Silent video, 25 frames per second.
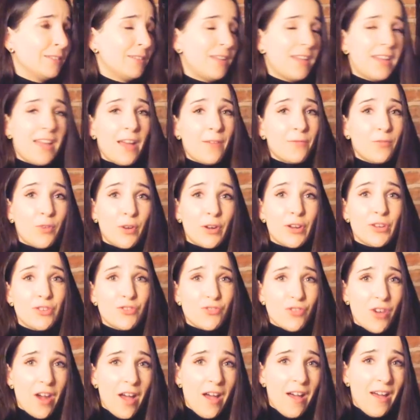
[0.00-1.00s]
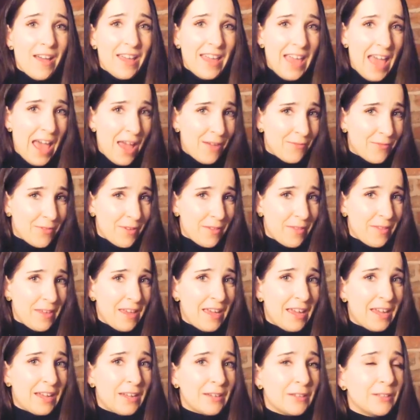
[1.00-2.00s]
like I've got to try
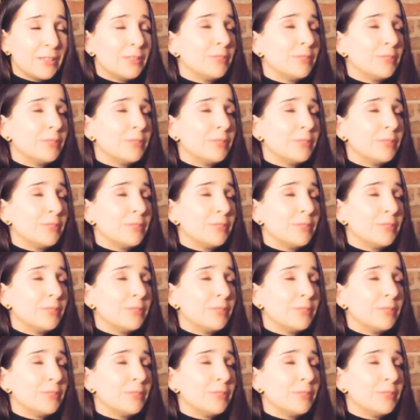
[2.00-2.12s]
everything.